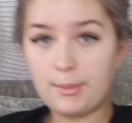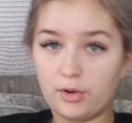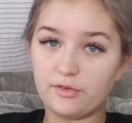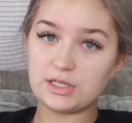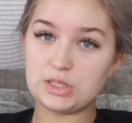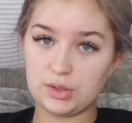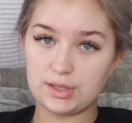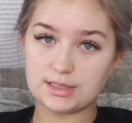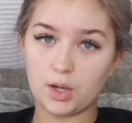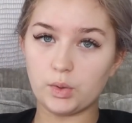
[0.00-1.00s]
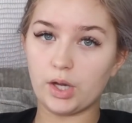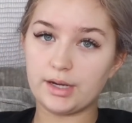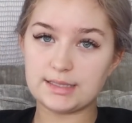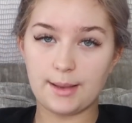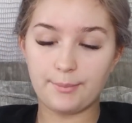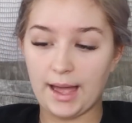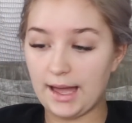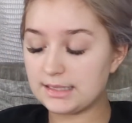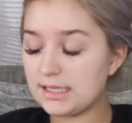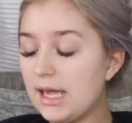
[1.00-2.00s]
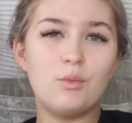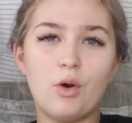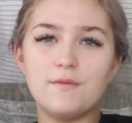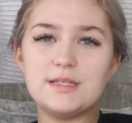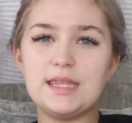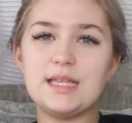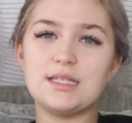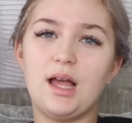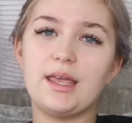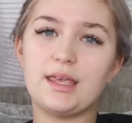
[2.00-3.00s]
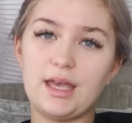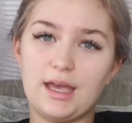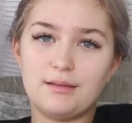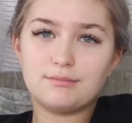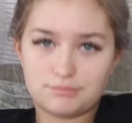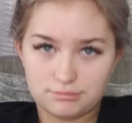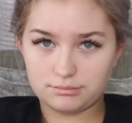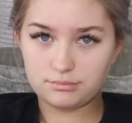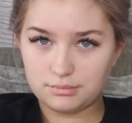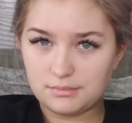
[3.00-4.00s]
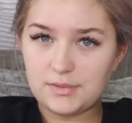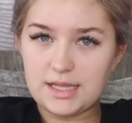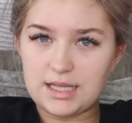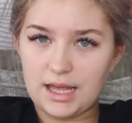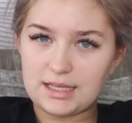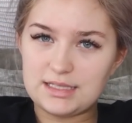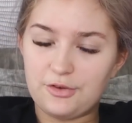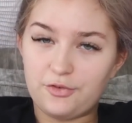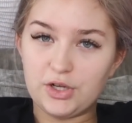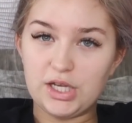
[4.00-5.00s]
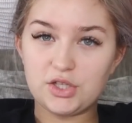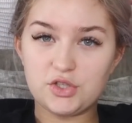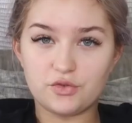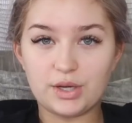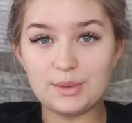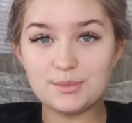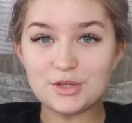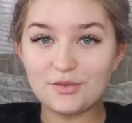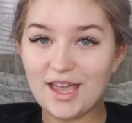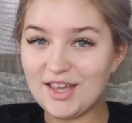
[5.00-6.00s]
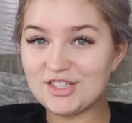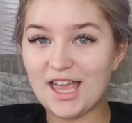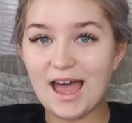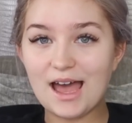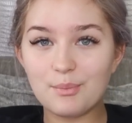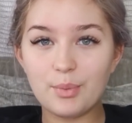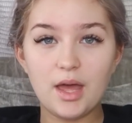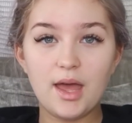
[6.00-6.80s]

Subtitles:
boyfriend's 2 years older, is that bad? Well, obviously there's like different extremes of age gap.